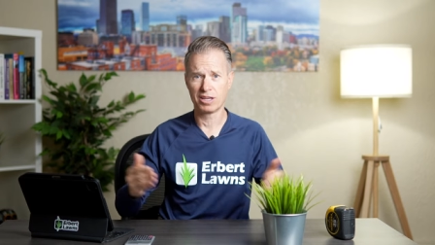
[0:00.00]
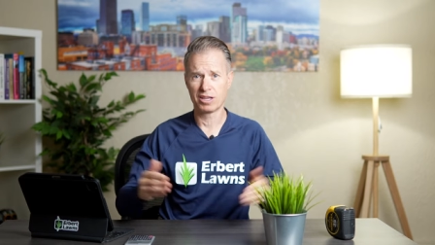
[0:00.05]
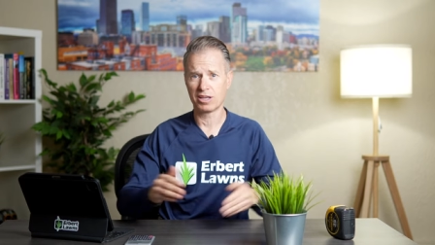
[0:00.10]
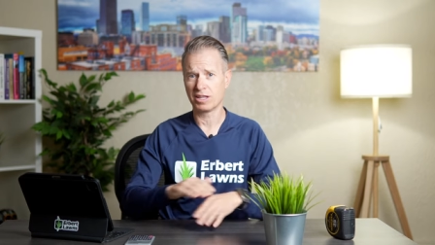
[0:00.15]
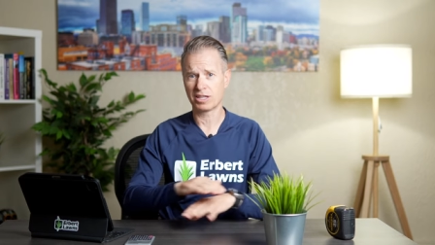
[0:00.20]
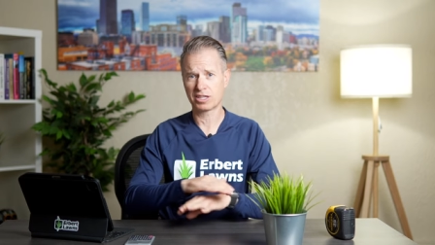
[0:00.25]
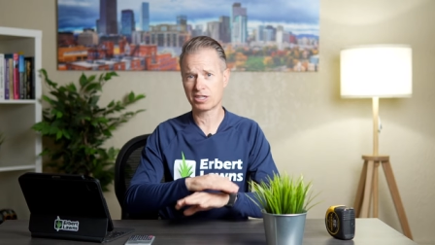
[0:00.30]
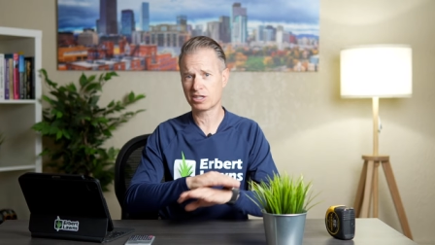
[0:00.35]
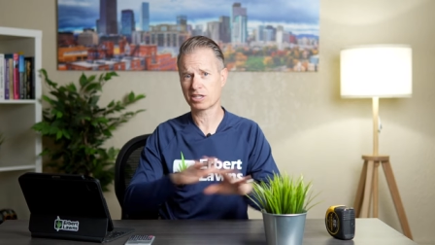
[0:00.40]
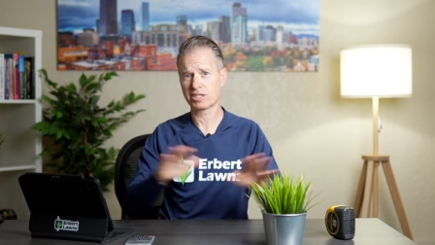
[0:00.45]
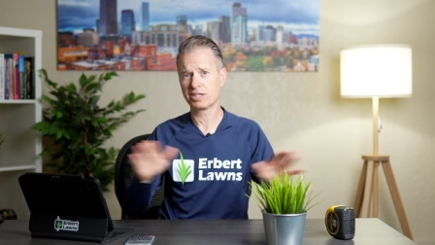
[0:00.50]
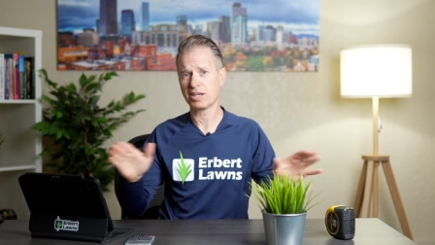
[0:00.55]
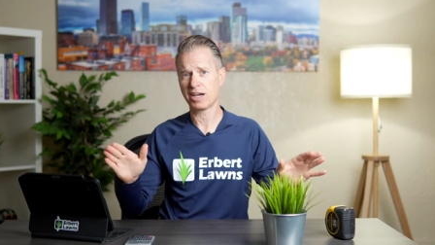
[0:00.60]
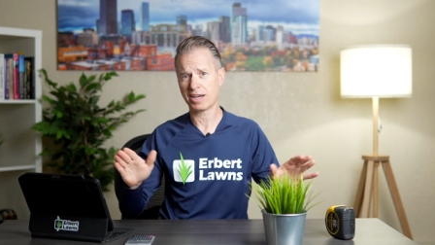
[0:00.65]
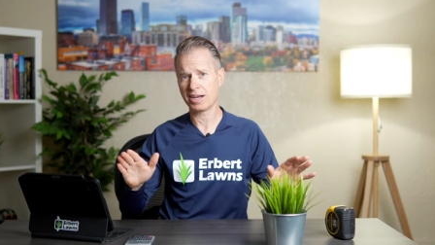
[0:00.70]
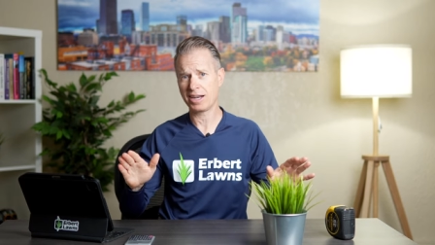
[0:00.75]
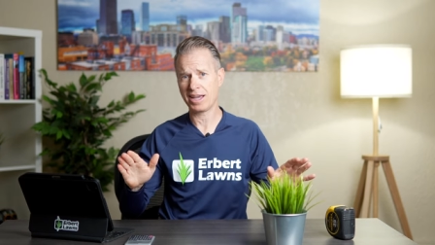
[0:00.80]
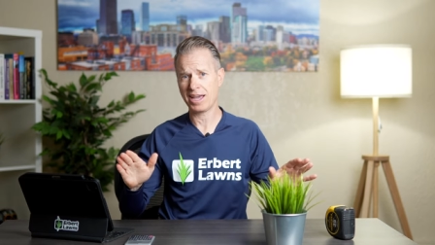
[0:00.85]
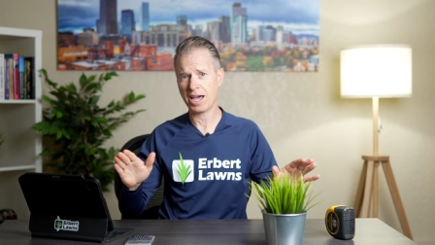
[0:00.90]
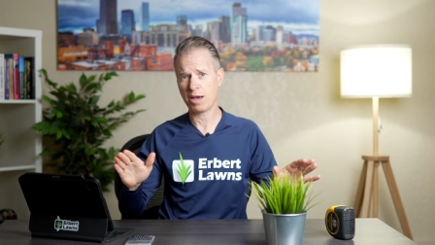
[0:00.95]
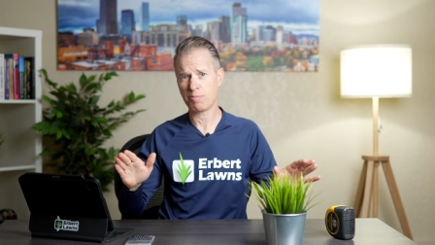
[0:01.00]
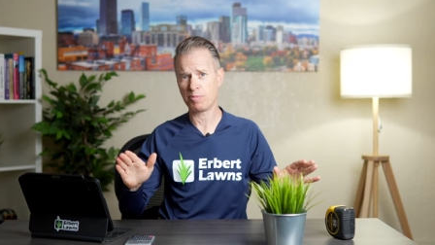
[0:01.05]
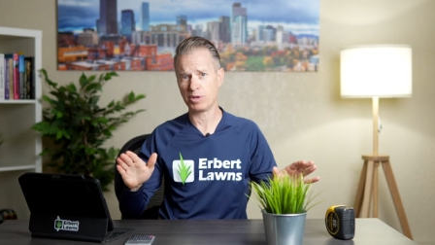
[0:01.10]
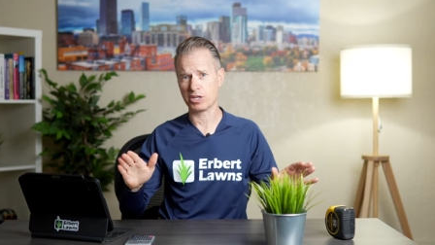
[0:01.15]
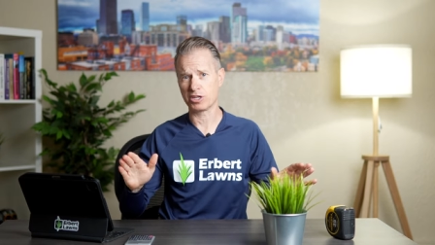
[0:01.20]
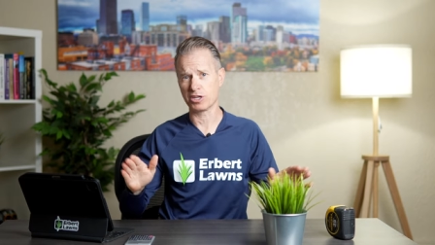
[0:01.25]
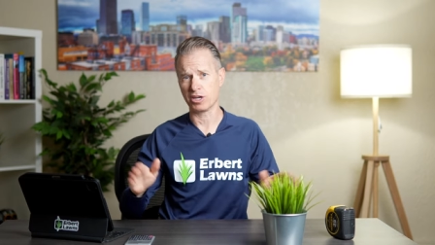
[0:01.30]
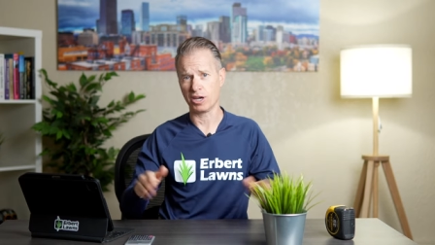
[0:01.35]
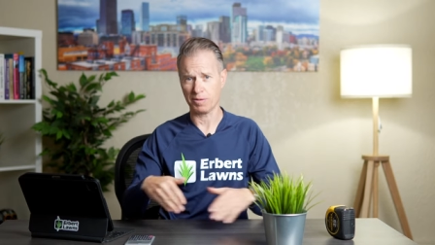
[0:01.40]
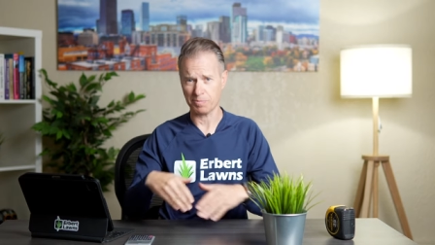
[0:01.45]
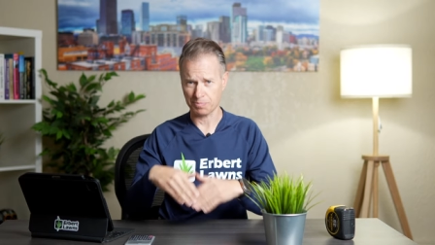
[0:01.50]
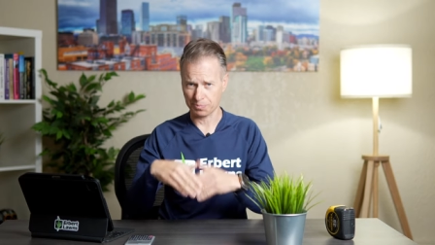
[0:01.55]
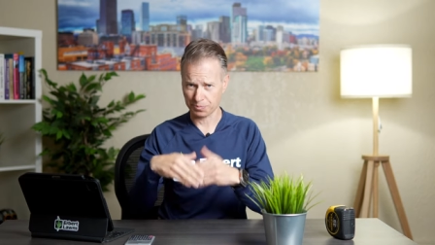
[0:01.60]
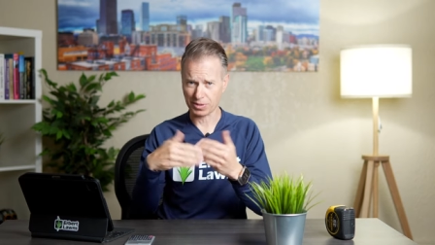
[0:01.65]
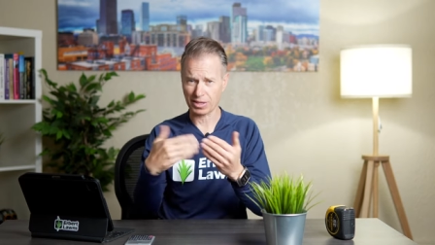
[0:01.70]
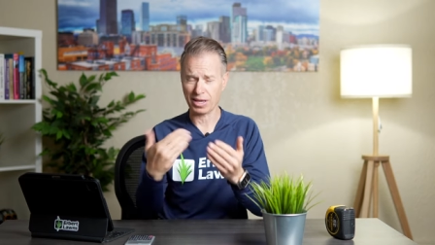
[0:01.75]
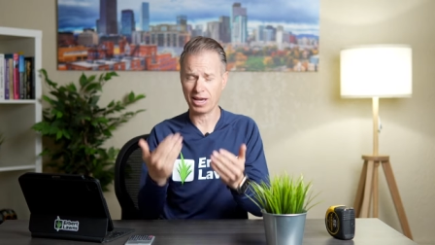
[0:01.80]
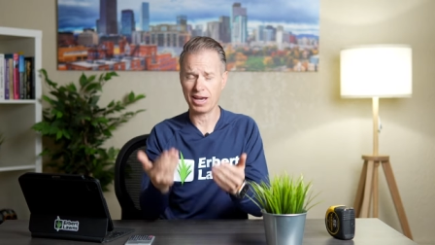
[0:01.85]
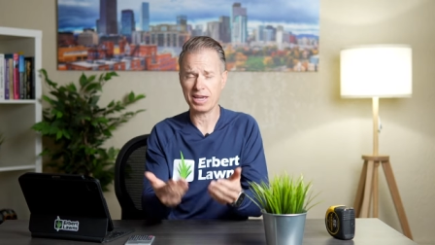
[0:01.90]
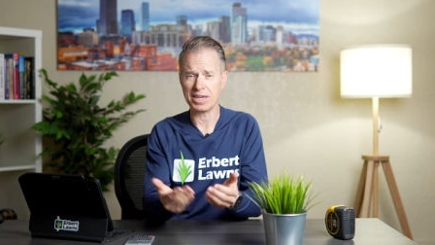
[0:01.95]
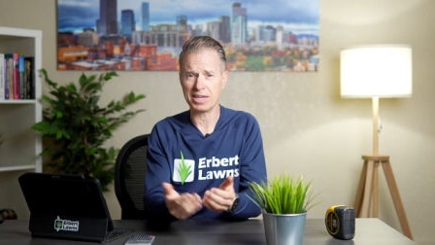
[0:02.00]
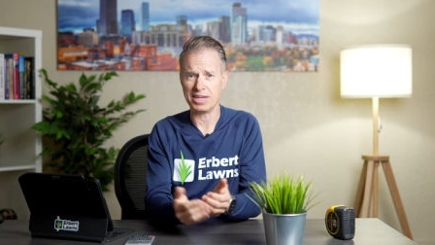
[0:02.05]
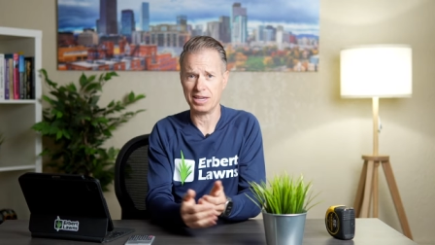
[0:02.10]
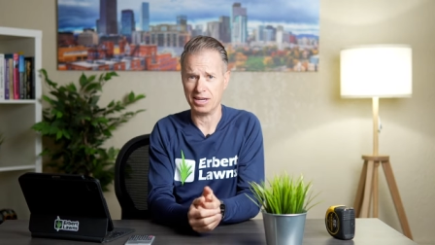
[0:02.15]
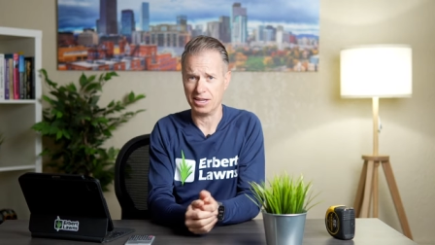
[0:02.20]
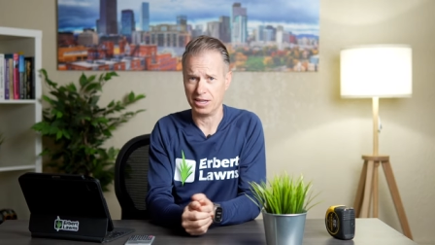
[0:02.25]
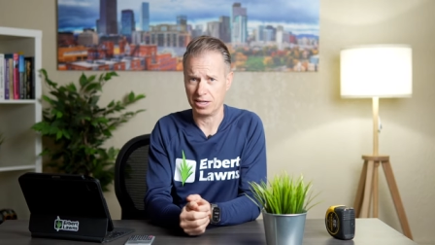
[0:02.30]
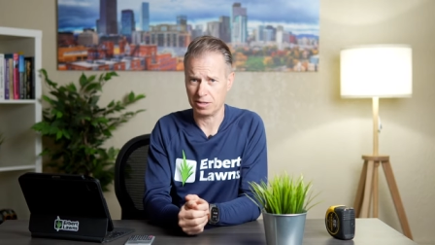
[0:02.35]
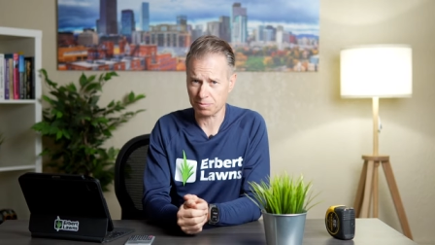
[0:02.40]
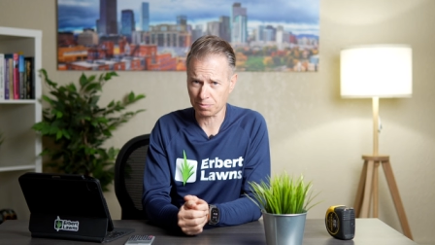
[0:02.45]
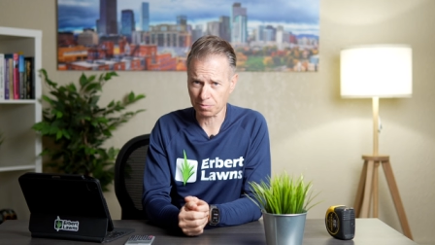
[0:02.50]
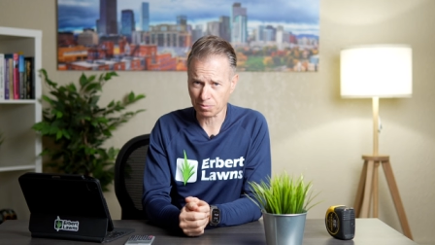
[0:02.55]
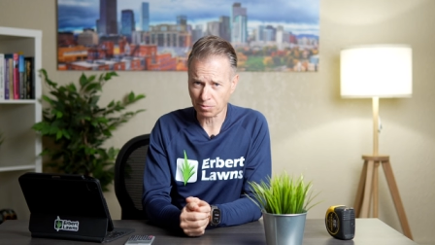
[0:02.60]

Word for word: It's just not going to happen, John. I get it.